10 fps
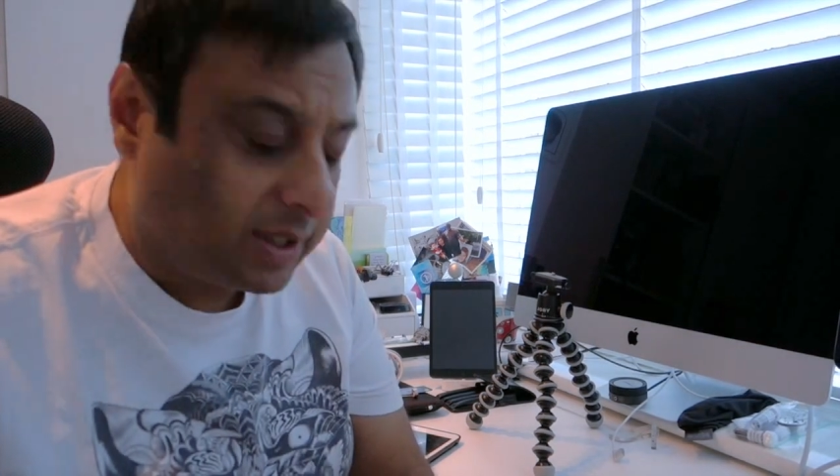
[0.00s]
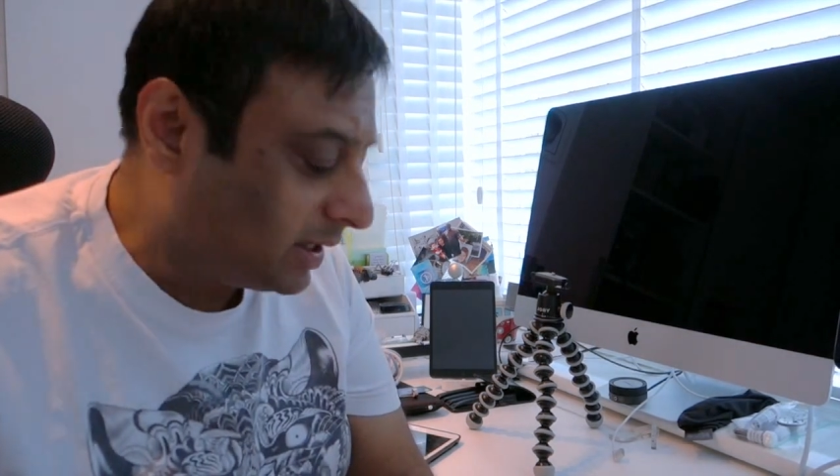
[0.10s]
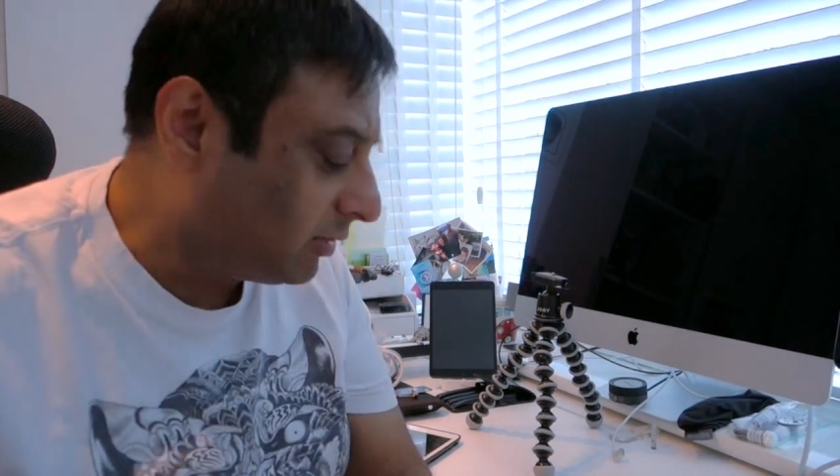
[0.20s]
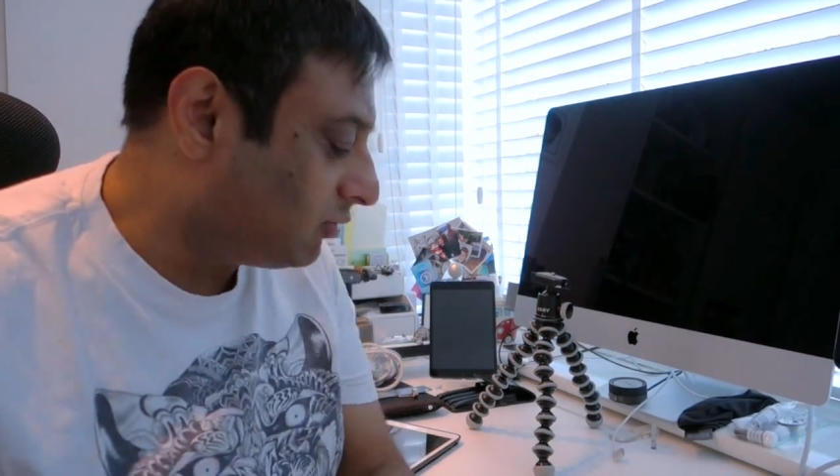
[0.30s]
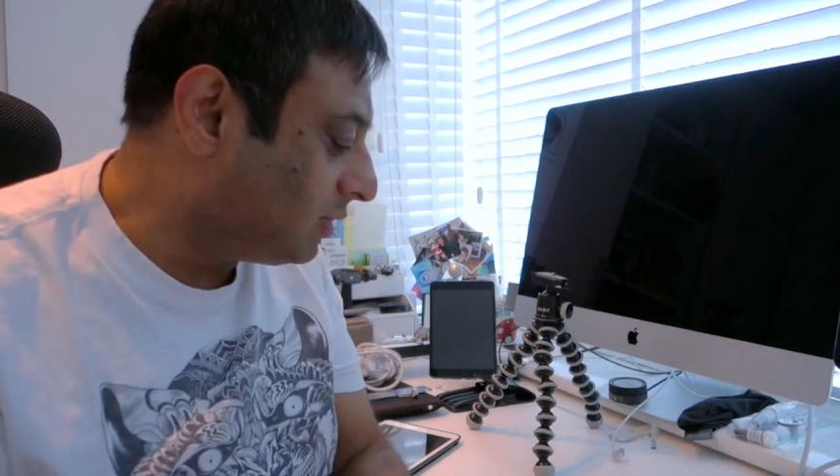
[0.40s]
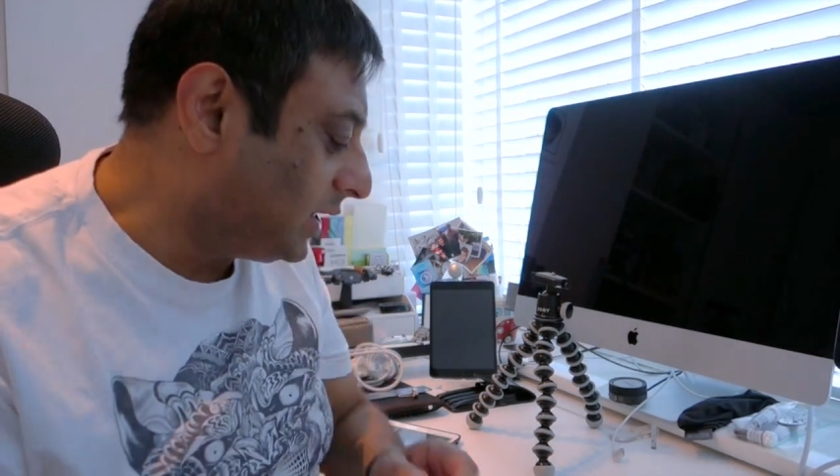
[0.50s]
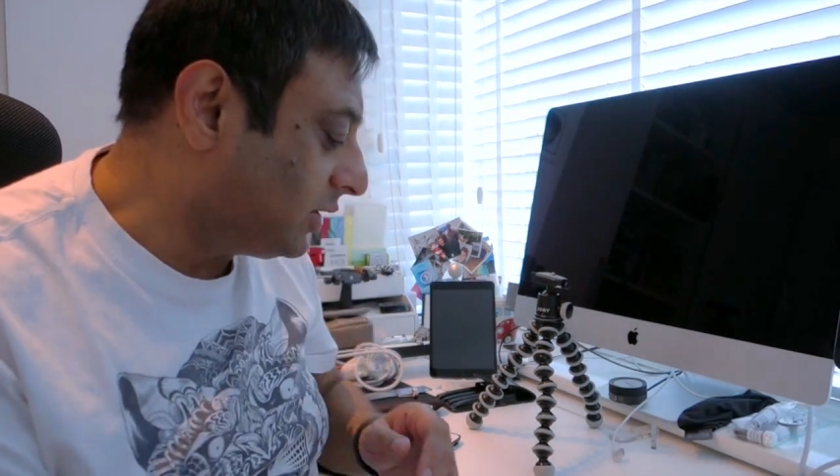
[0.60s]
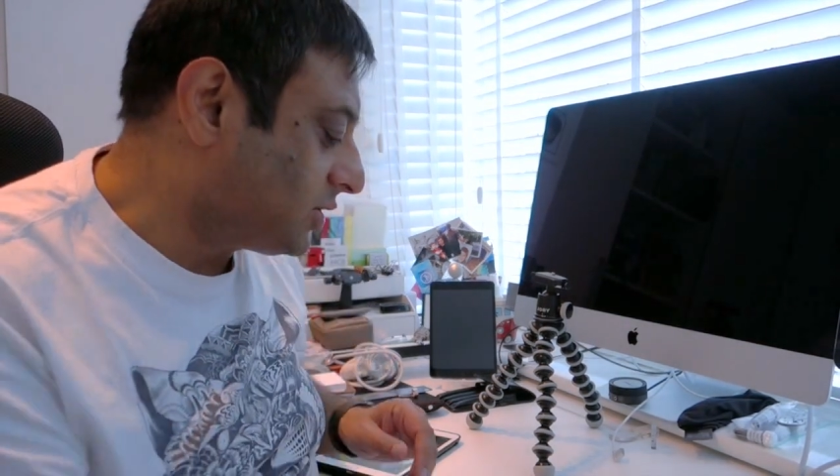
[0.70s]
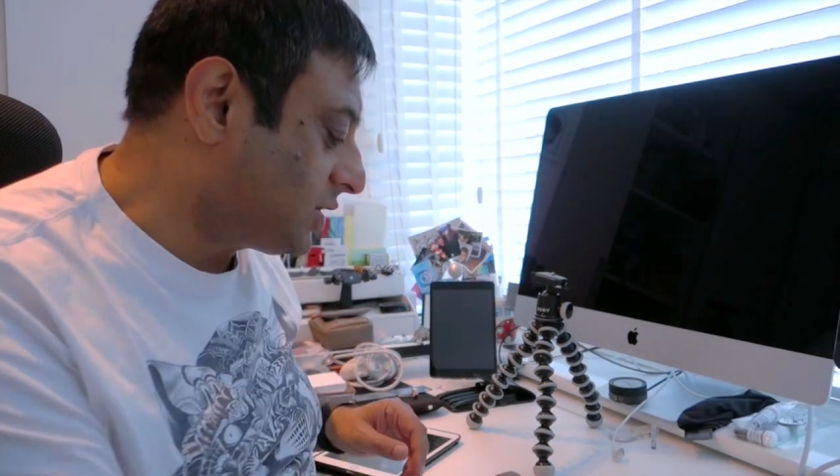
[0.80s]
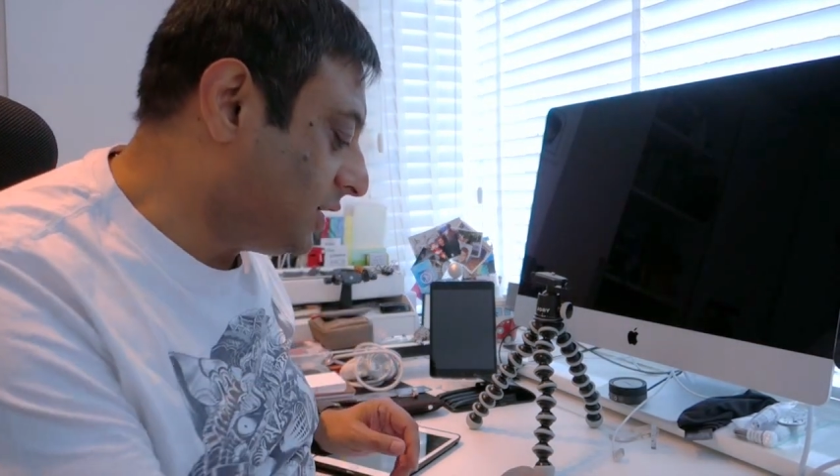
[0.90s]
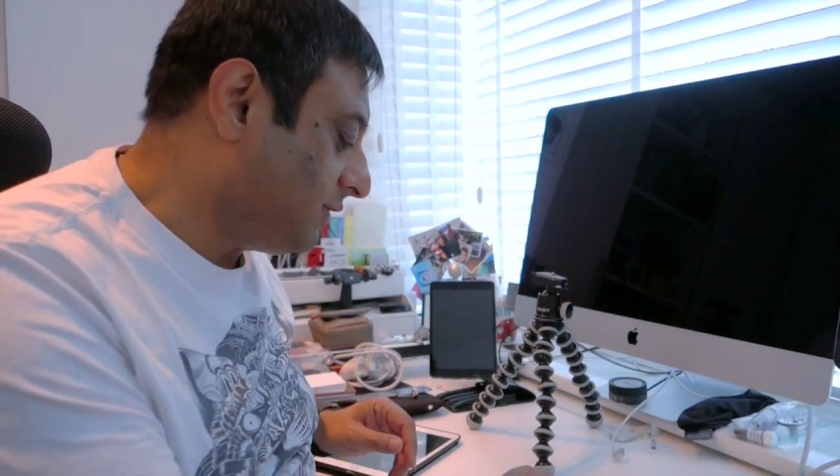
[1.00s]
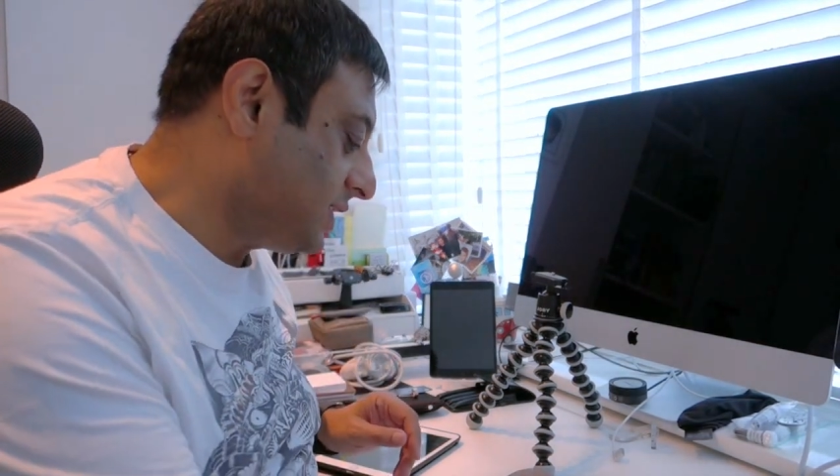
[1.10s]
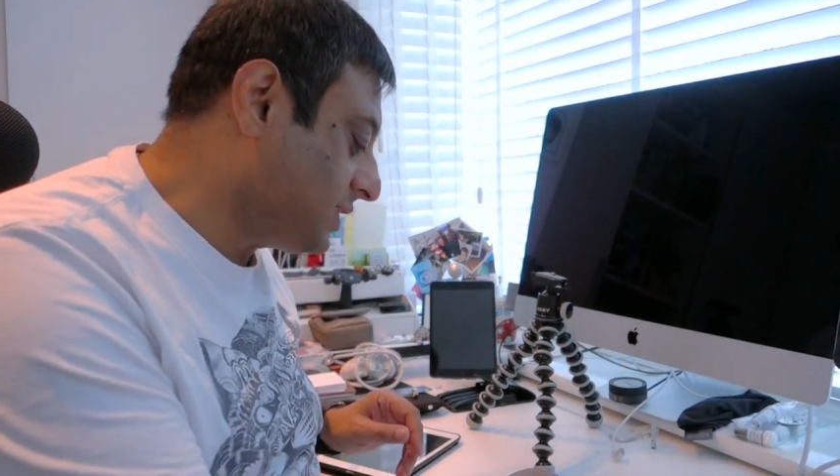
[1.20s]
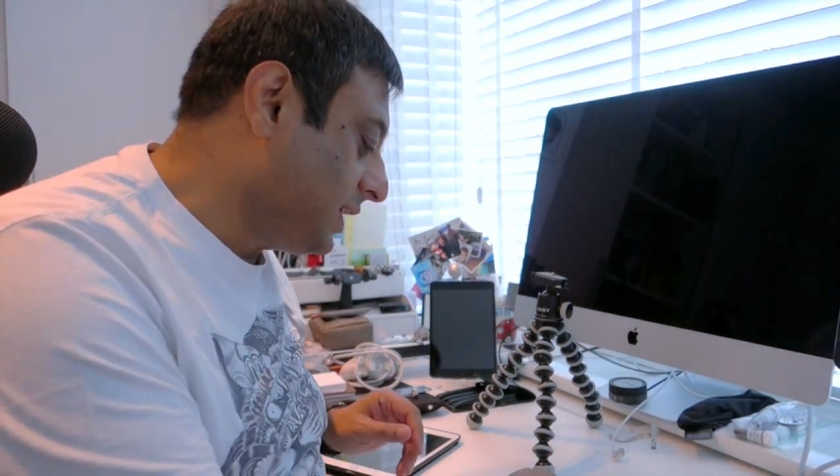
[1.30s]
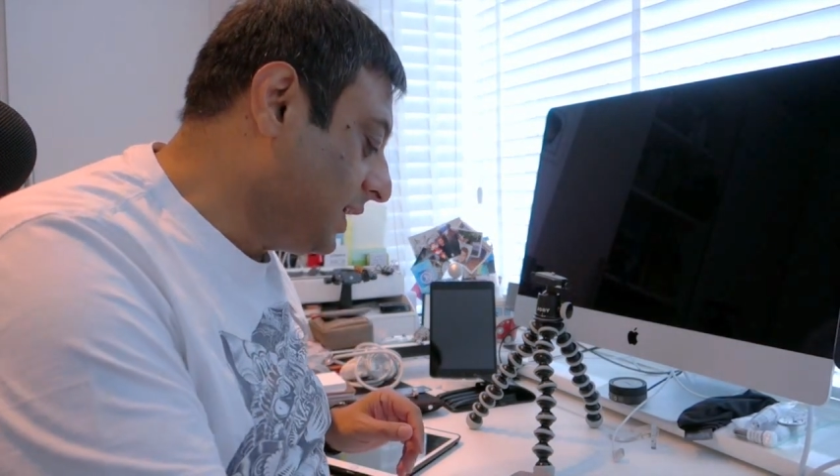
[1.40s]
Uh, really good
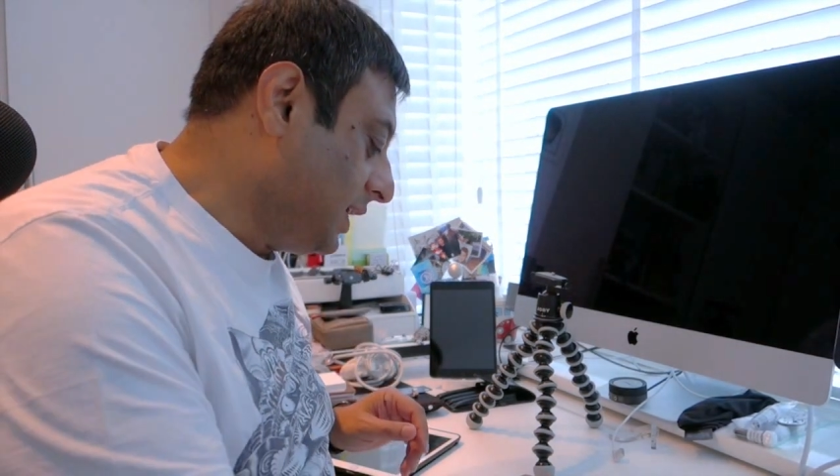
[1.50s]
service.